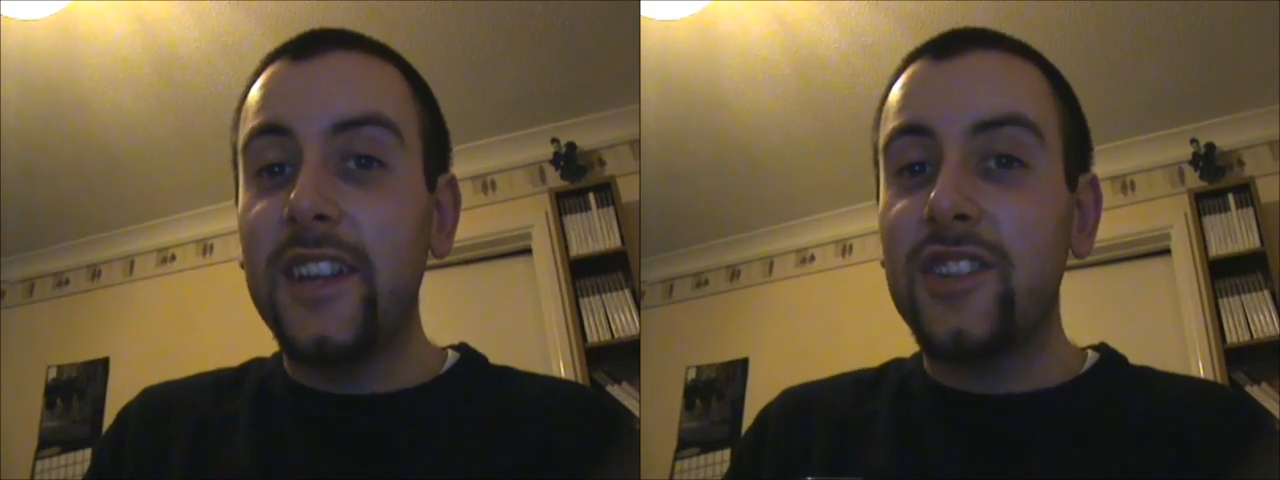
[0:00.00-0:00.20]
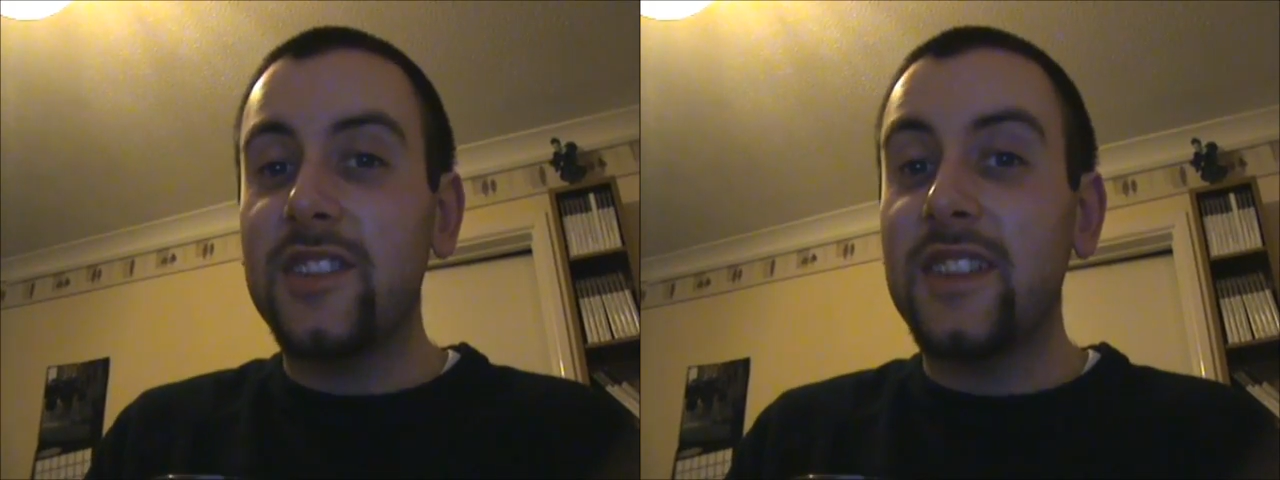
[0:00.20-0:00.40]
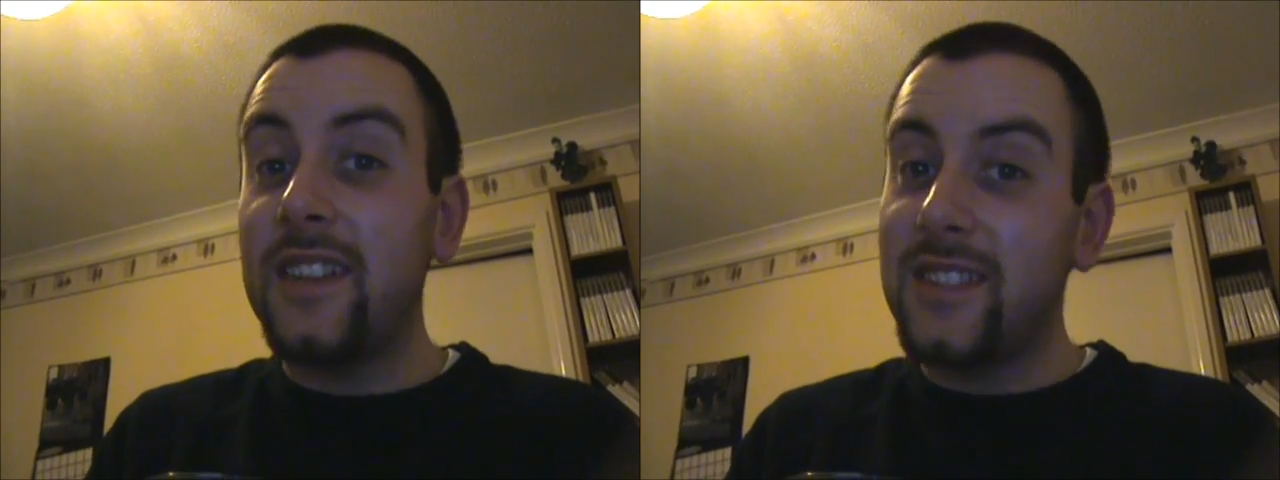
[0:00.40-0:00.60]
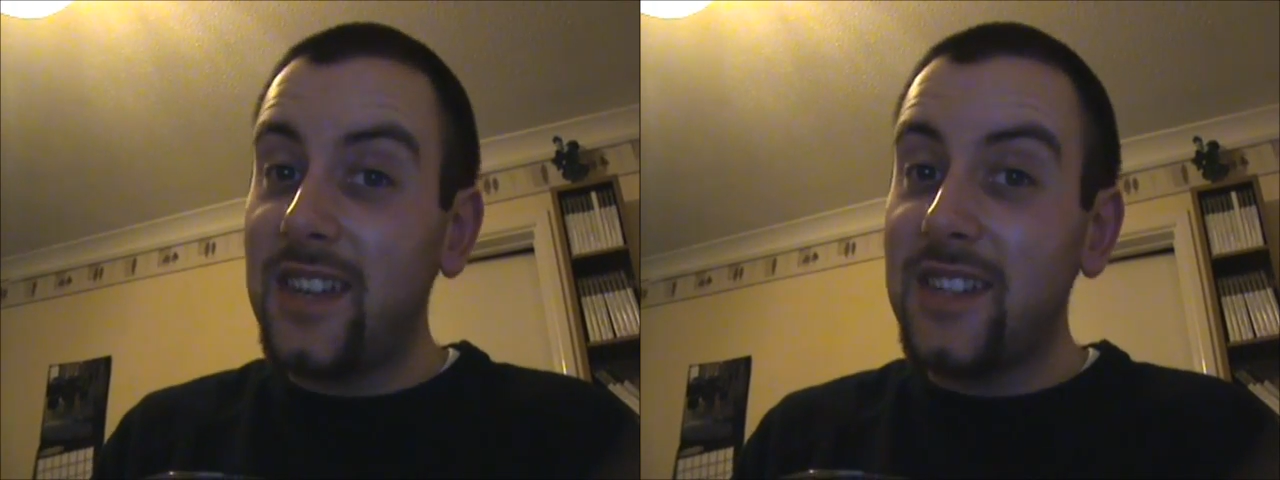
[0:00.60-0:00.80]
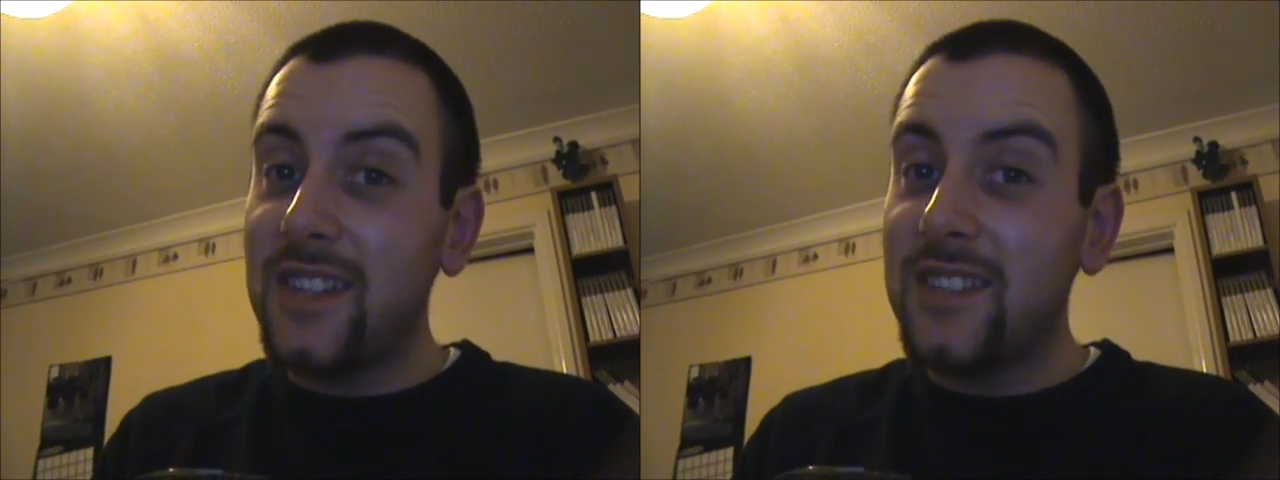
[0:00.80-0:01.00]
delicious
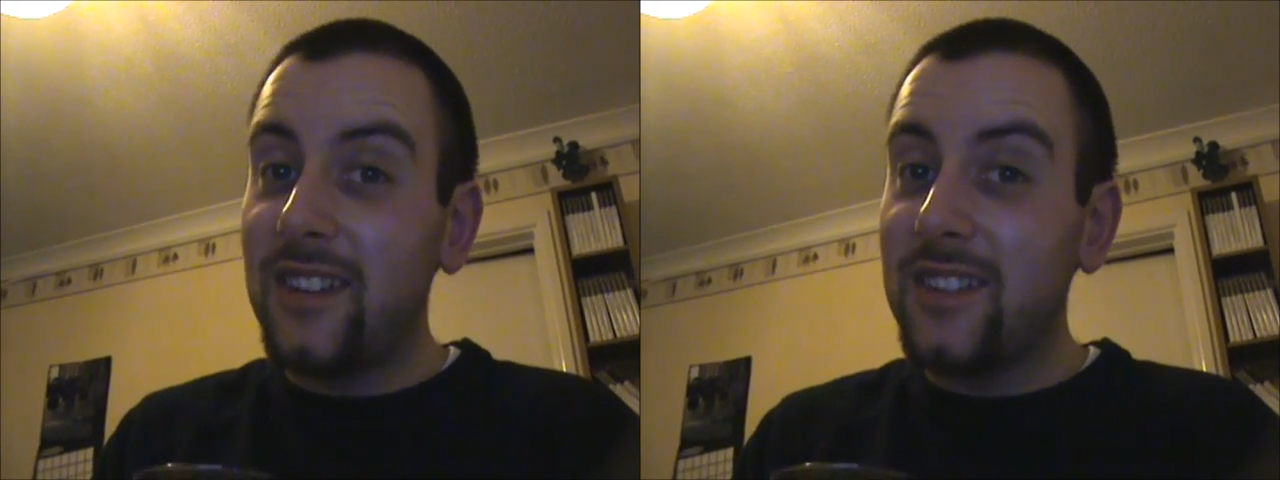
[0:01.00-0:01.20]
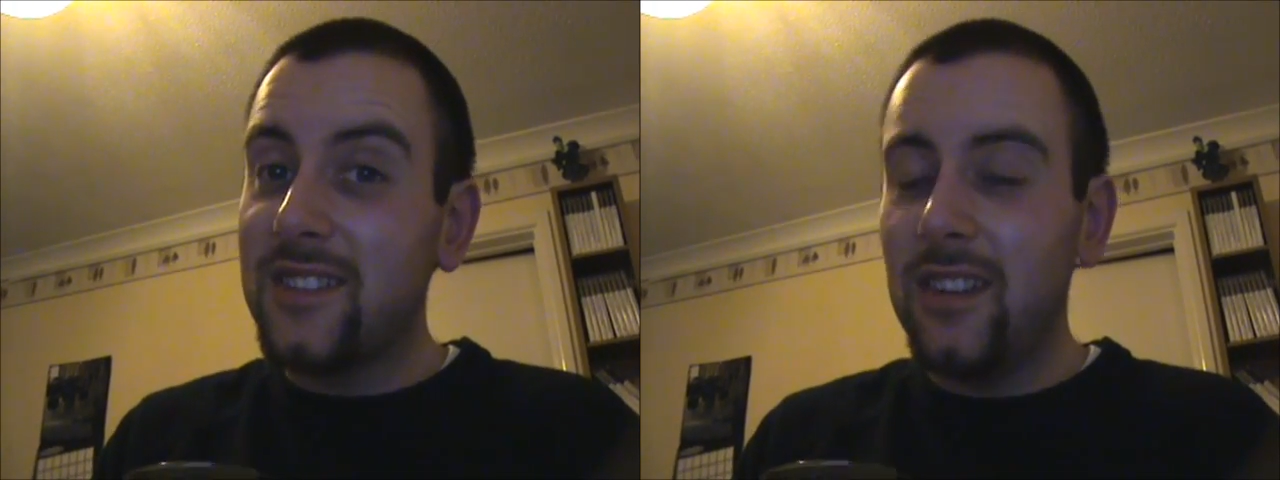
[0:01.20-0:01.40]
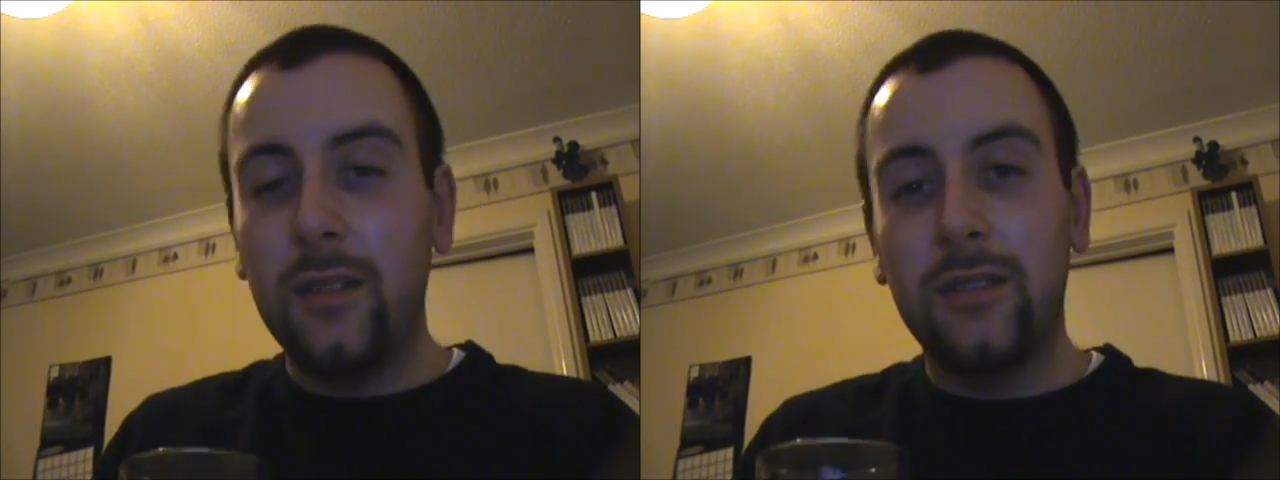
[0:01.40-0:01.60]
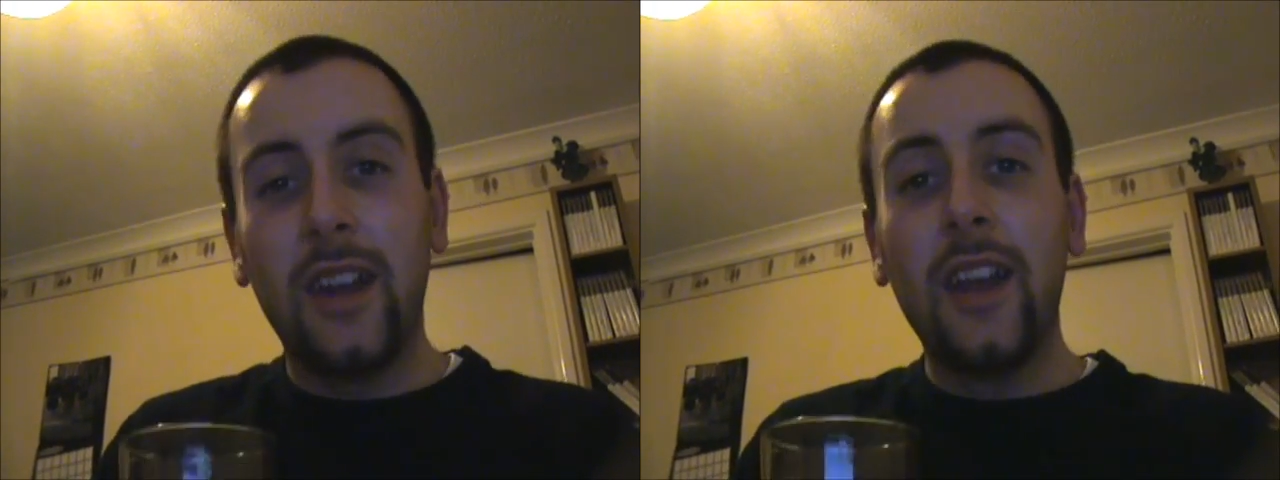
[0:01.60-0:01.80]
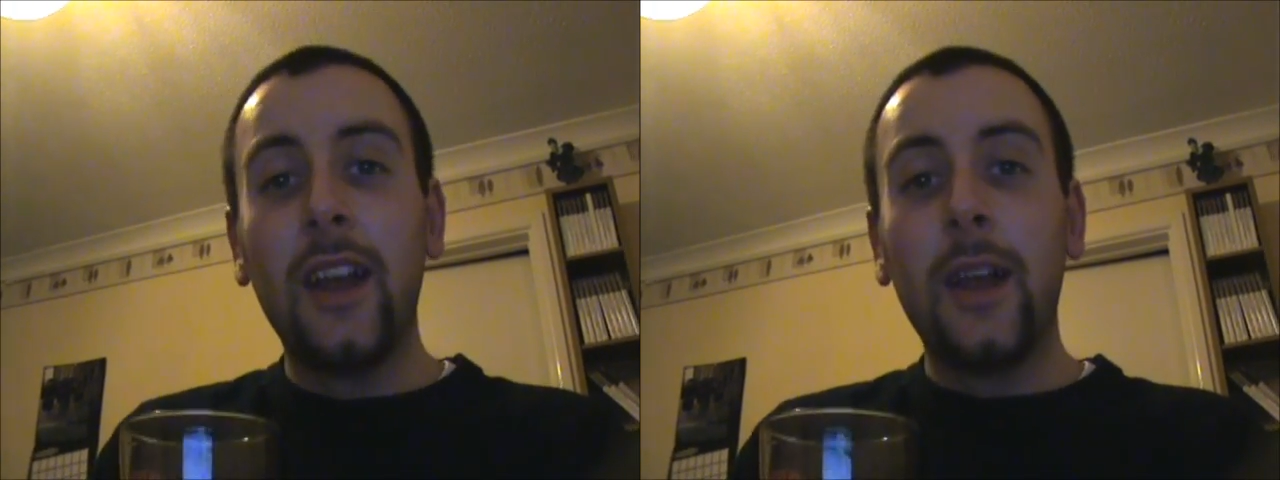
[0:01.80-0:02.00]
and tasty cider soon.